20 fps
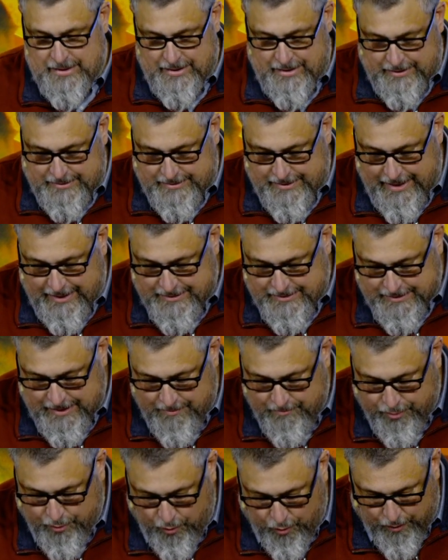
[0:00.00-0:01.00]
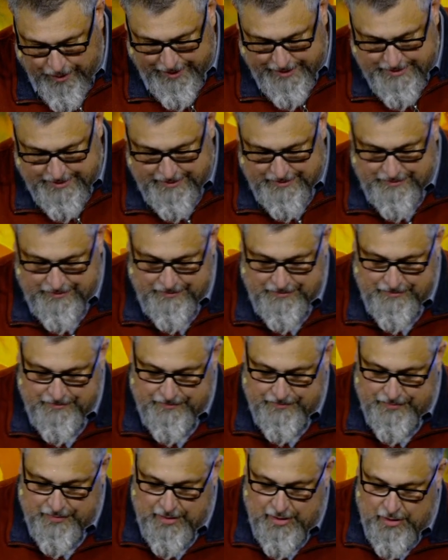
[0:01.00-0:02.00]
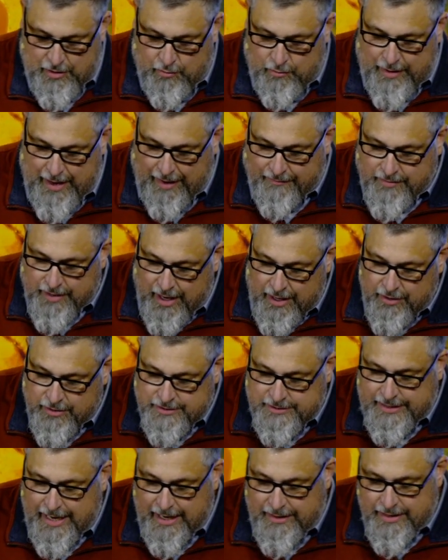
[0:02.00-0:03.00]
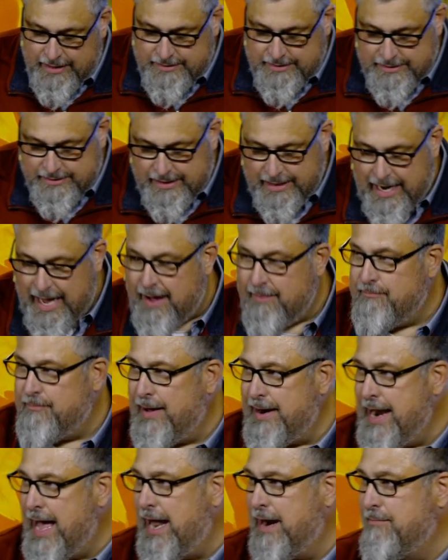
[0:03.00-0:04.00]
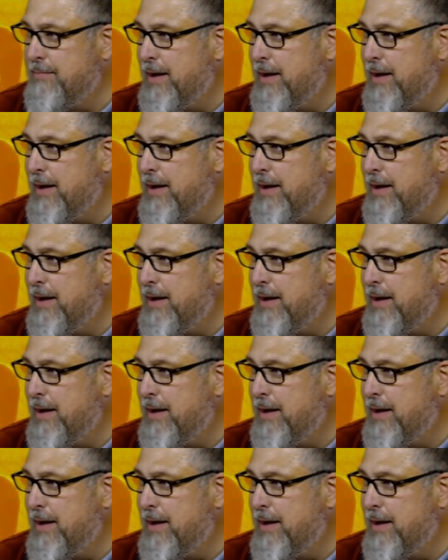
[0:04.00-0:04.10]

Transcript: You see, at some point, we have to understand this is not, but not